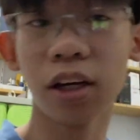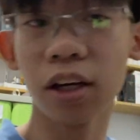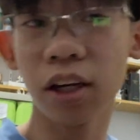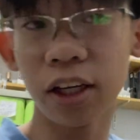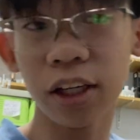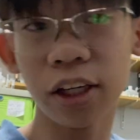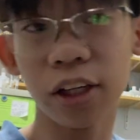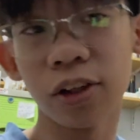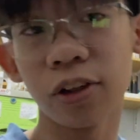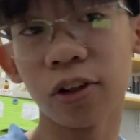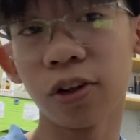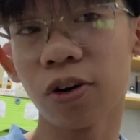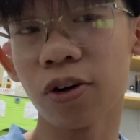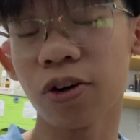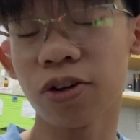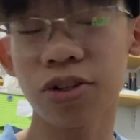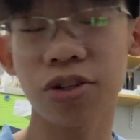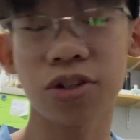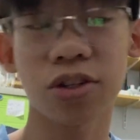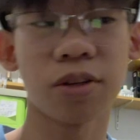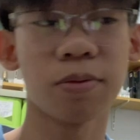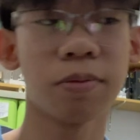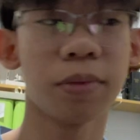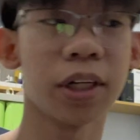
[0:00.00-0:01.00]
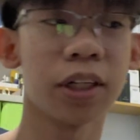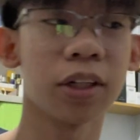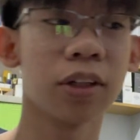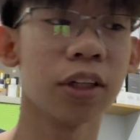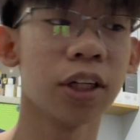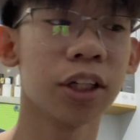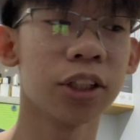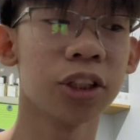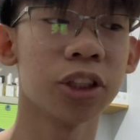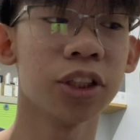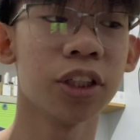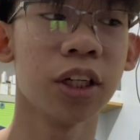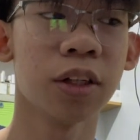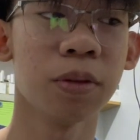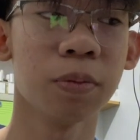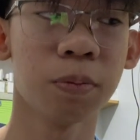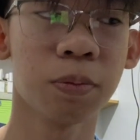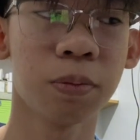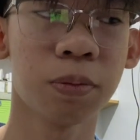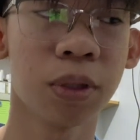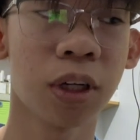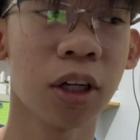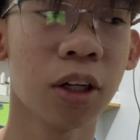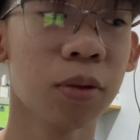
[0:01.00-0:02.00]
Eros in my collection. I'm
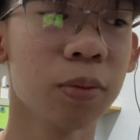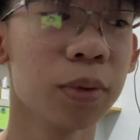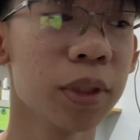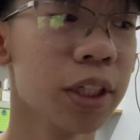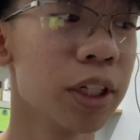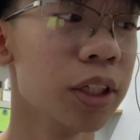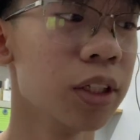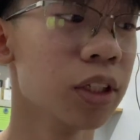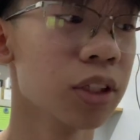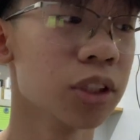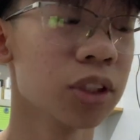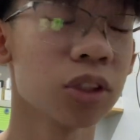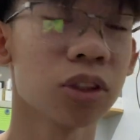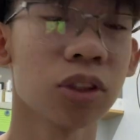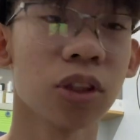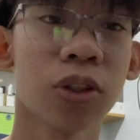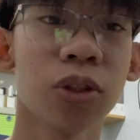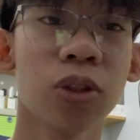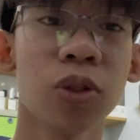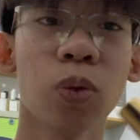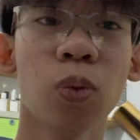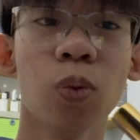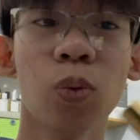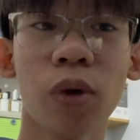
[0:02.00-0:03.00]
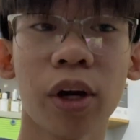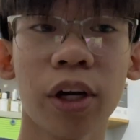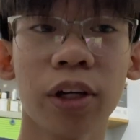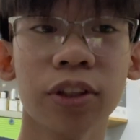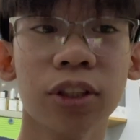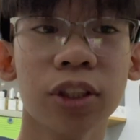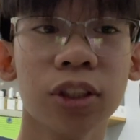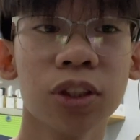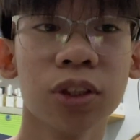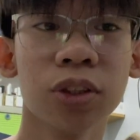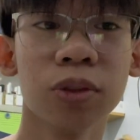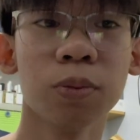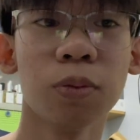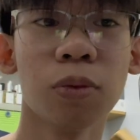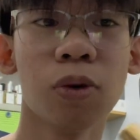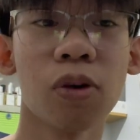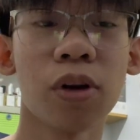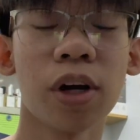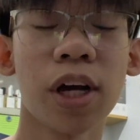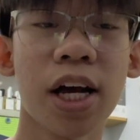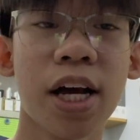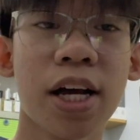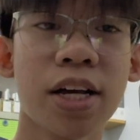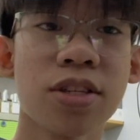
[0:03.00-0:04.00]
probably gonna start to wear this
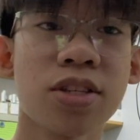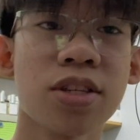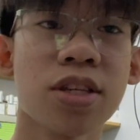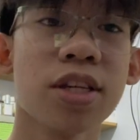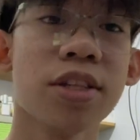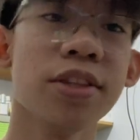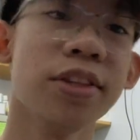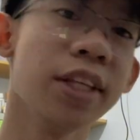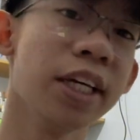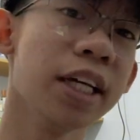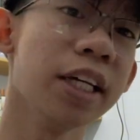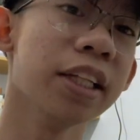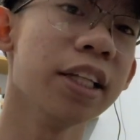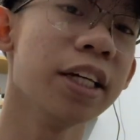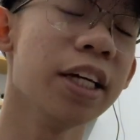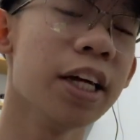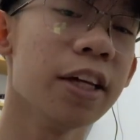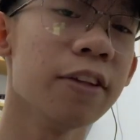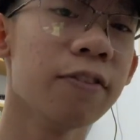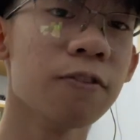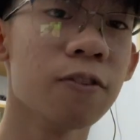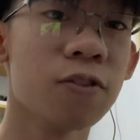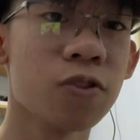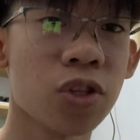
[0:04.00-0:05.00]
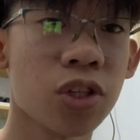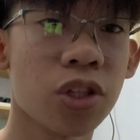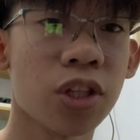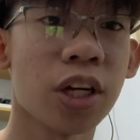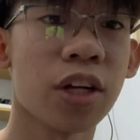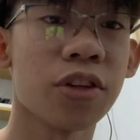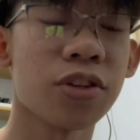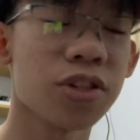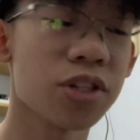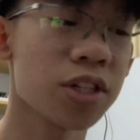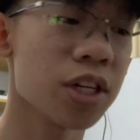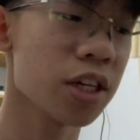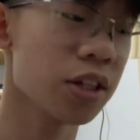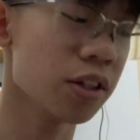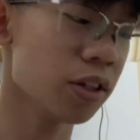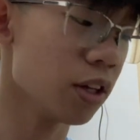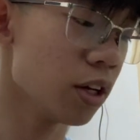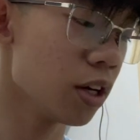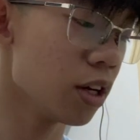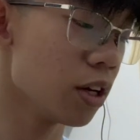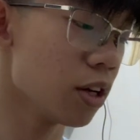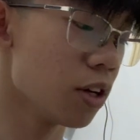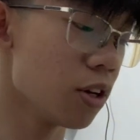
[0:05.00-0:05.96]
more as a daily and versatile scent.